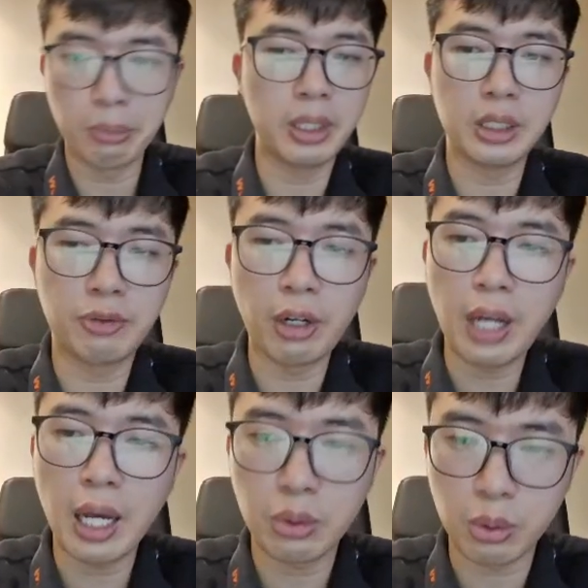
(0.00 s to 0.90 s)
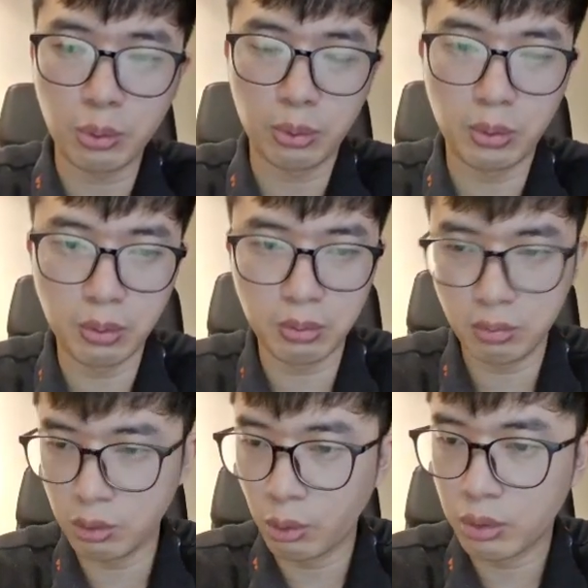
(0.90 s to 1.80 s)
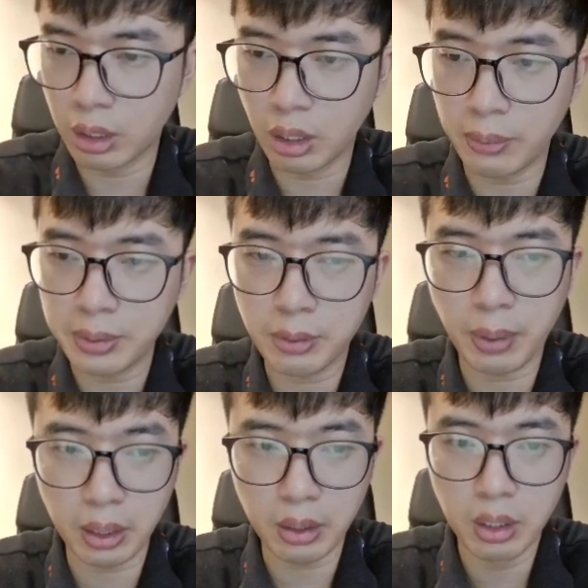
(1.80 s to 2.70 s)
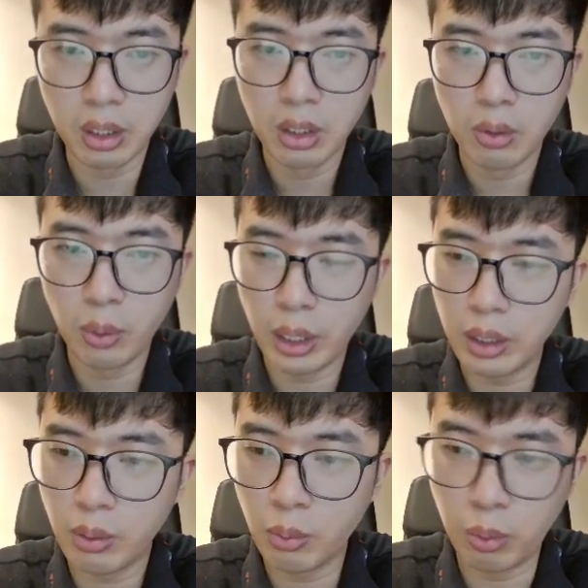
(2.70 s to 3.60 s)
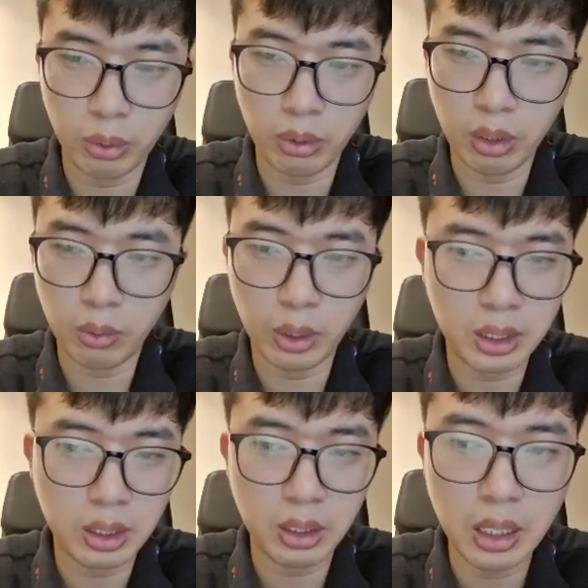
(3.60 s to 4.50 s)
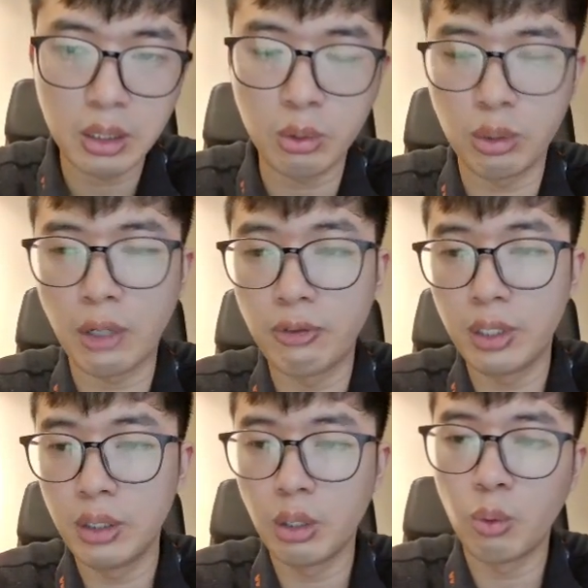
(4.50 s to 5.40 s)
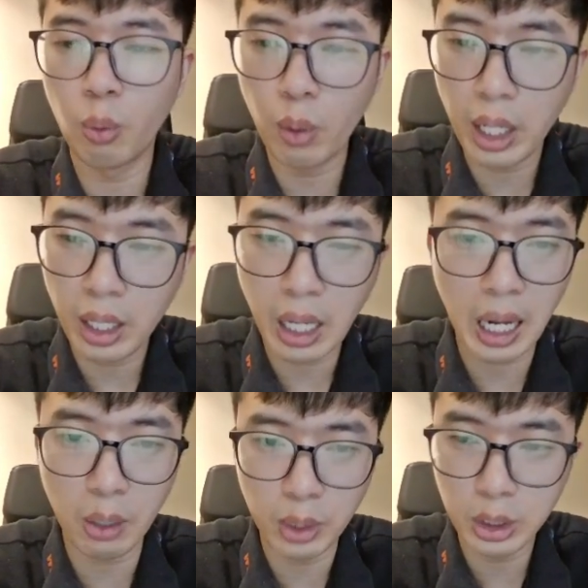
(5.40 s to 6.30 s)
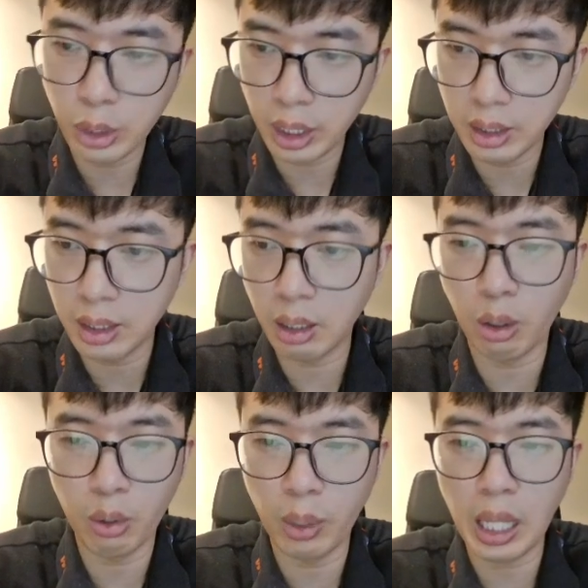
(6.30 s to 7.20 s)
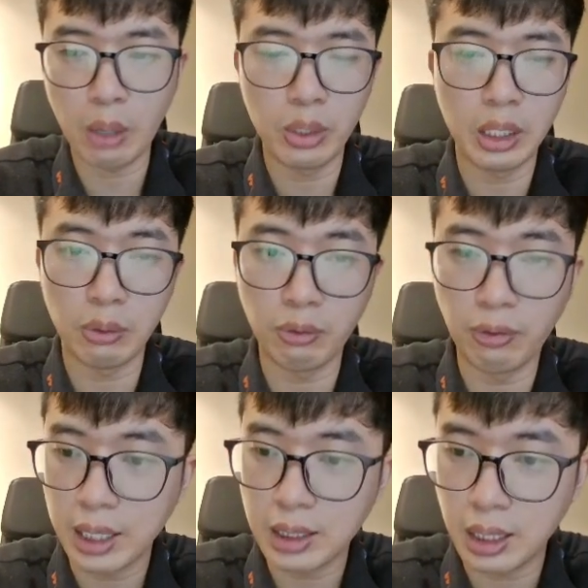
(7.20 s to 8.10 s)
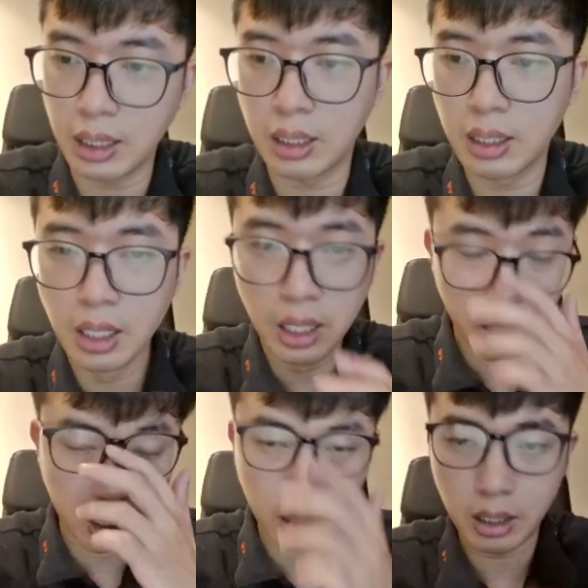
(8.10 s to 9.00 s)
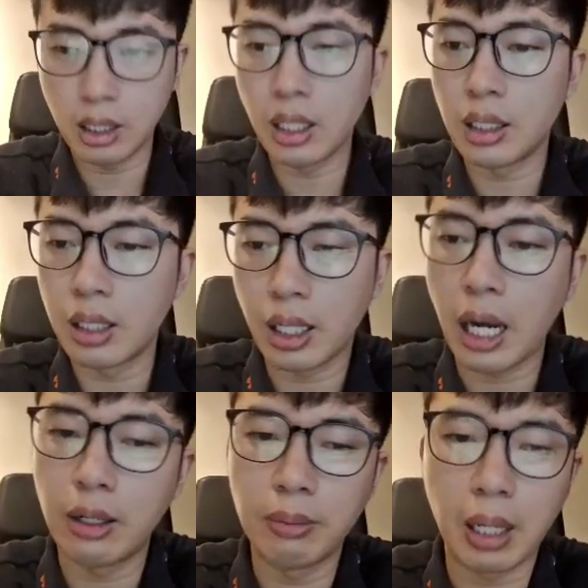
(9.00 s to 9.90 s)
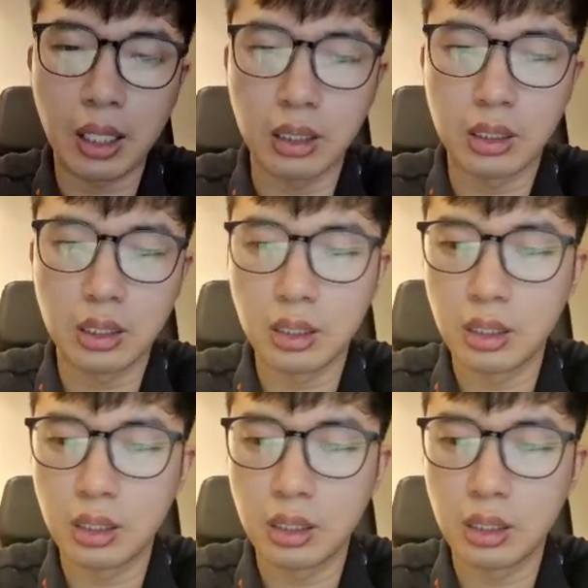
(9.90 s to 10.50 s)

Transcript: It's very hard to know the tops, but we need to roughly know where are we traded or where are we invest in the current markets.